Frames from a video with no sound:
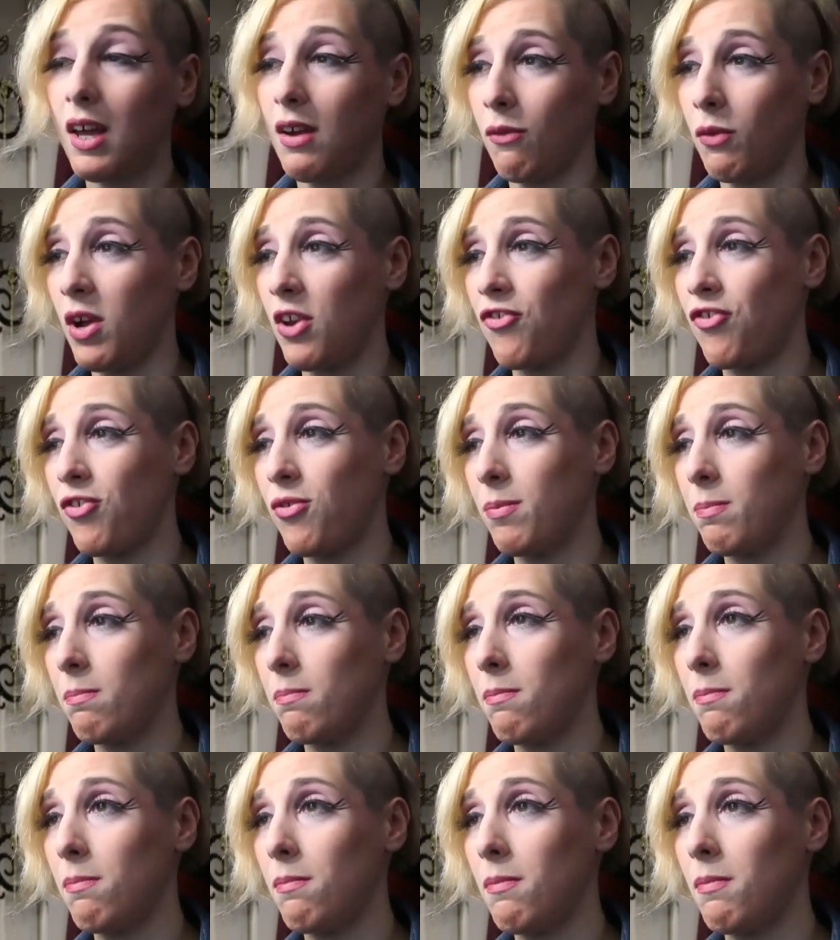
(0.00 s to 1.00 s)
Which
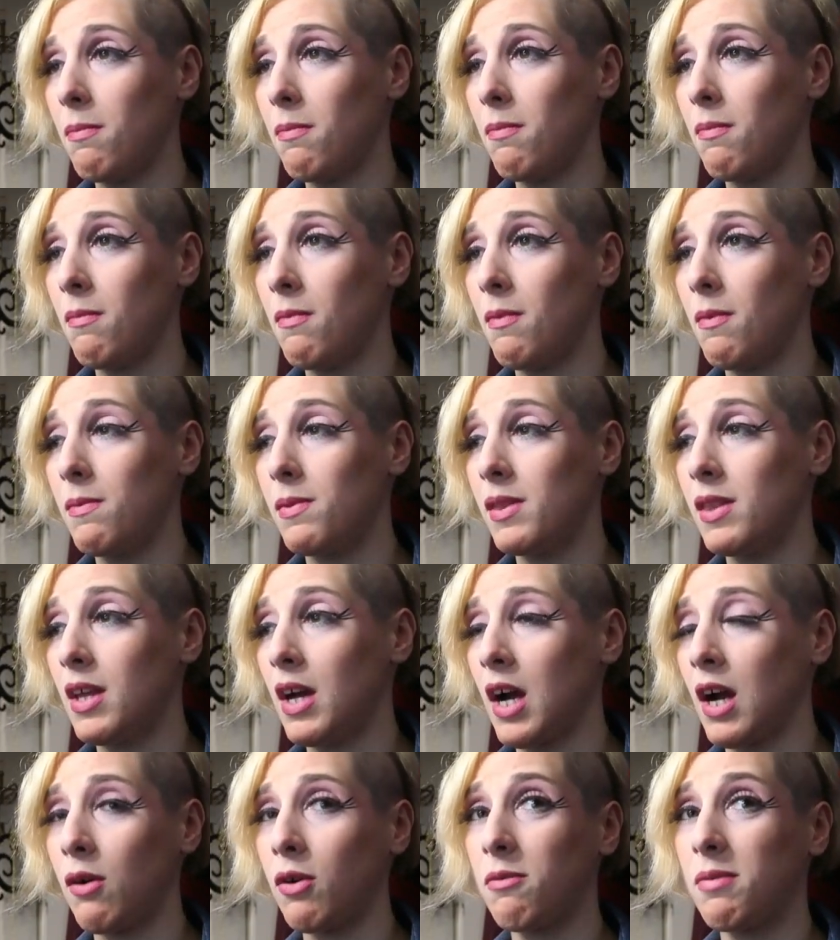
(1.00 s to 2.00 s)

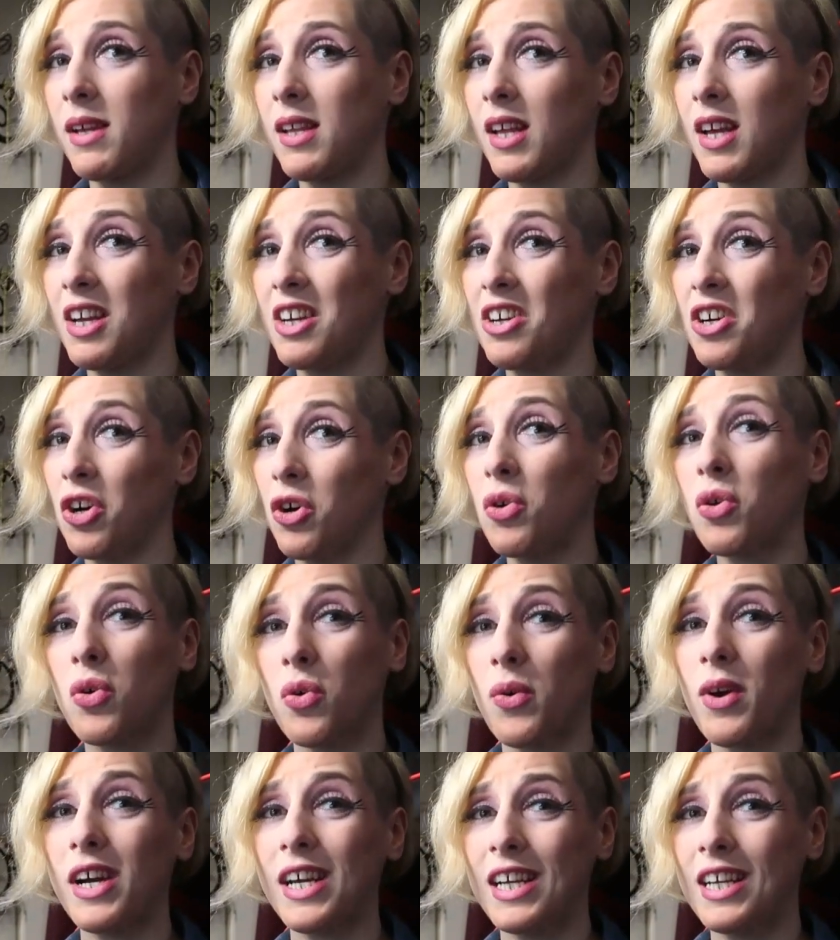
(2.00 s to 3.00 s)
I would be like, oh,
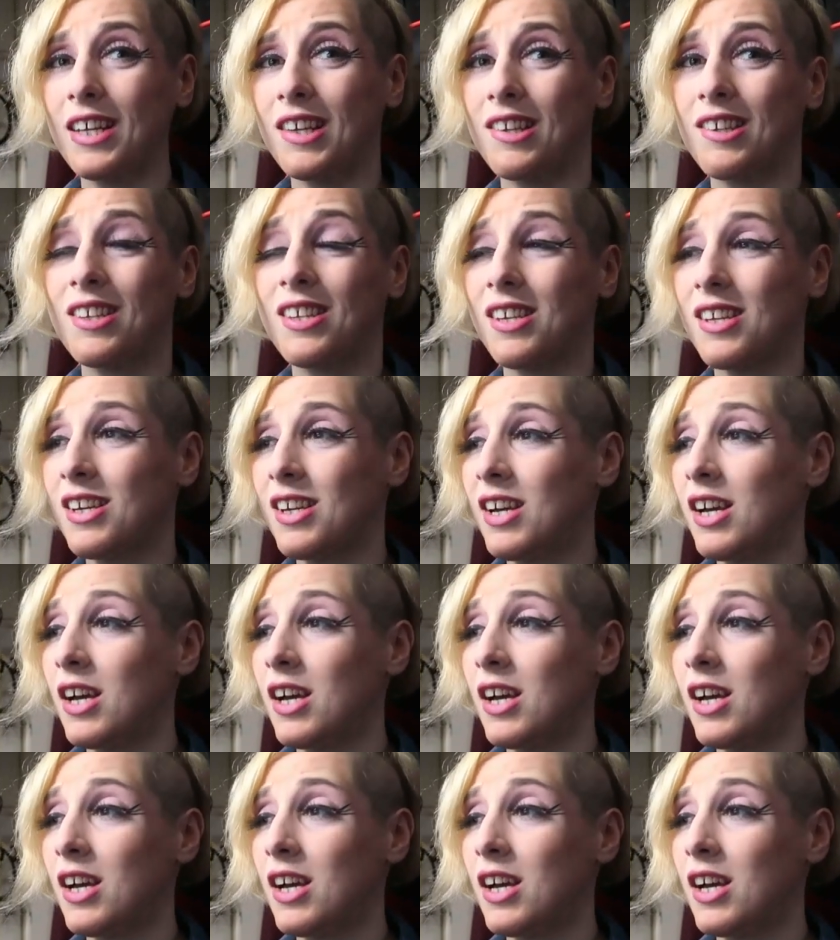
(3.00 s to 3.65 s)
great.